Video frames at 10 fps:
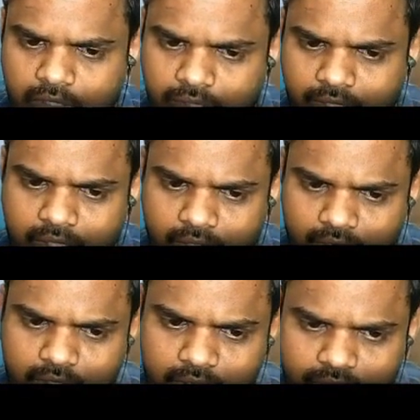Okay,
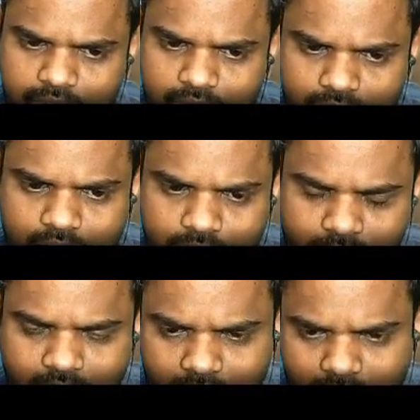so this
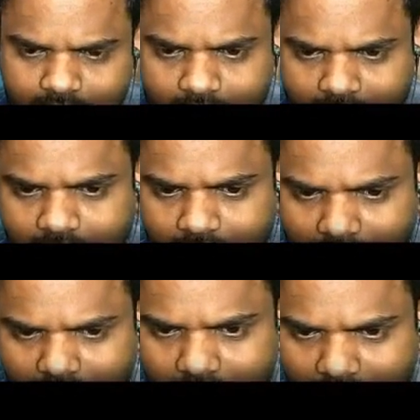way we can
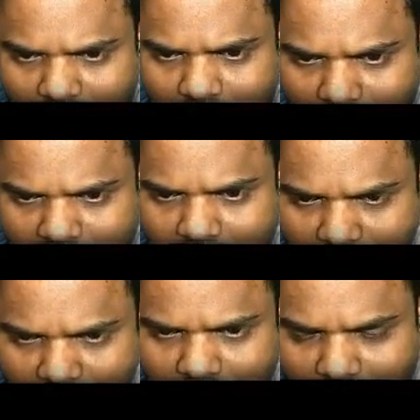get the first
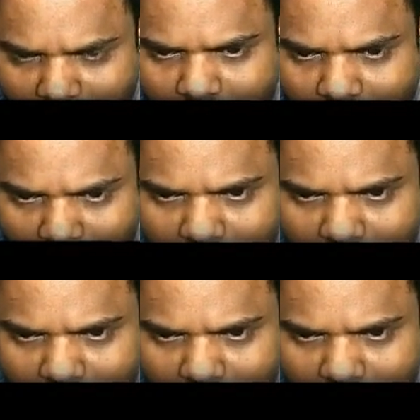XY data at